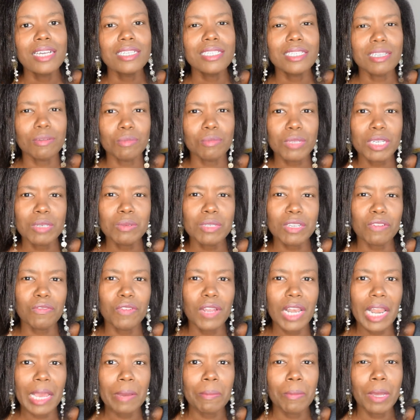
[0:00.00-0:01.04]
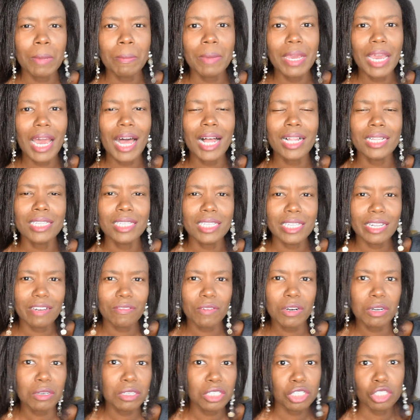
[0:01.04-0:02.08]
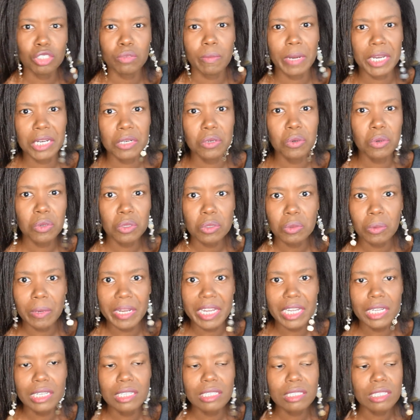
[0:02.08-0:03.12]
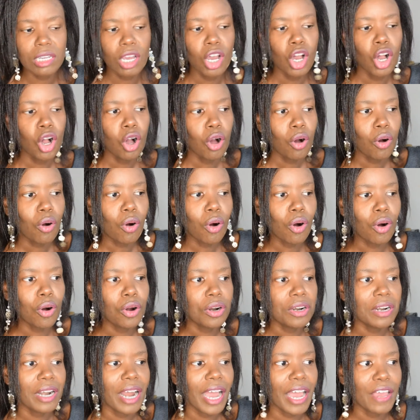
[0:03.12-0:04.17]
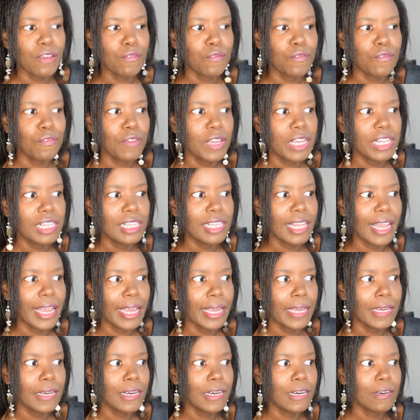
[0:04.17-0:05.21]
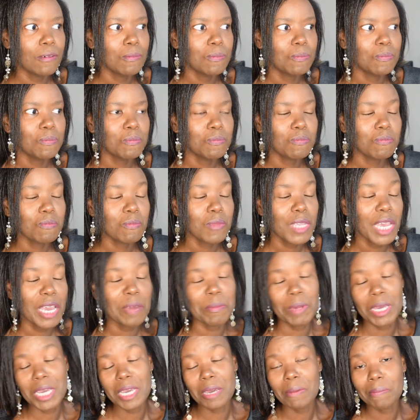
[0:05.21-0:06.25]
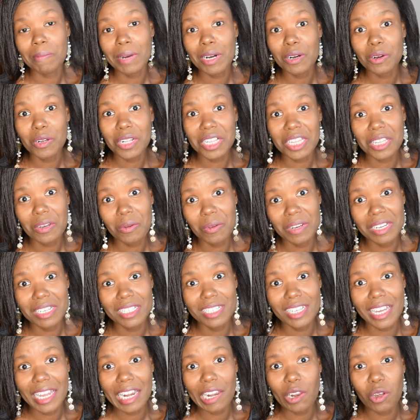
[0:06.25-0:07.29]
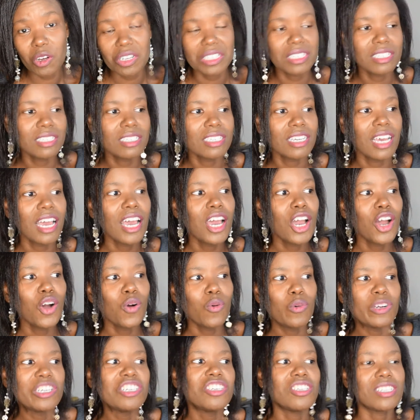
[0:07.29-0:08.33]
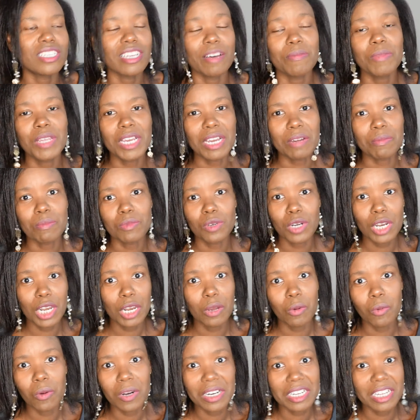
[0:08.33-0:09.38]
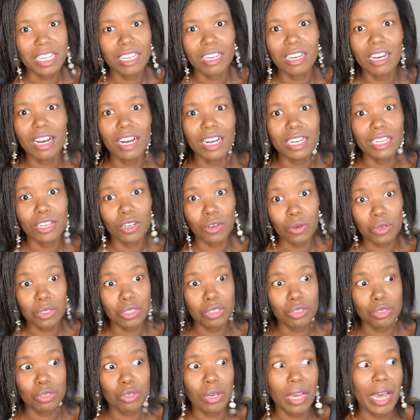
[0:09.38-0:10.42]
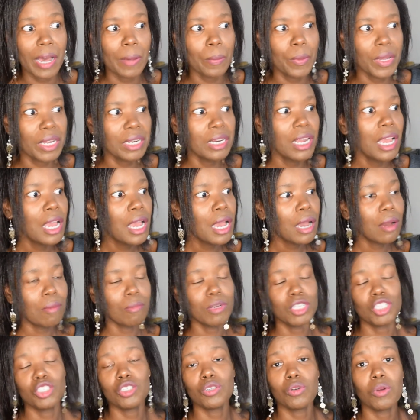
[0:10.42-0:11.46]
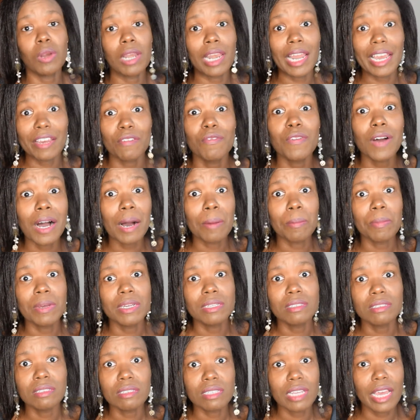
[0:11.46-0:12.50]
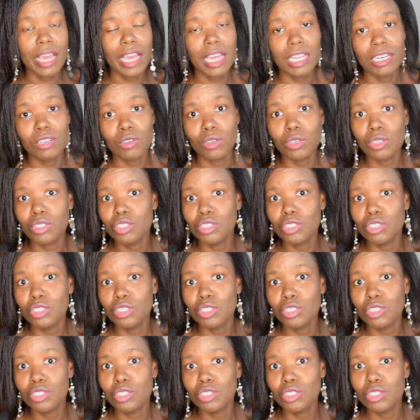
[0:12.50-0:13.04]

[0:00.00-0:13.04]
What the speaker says: sometimes I feel like maybe I'll never reach my goal weight, or I feel like I may gain back all the weight I lost, which is something I'm really working hard not to happen. But life happens, and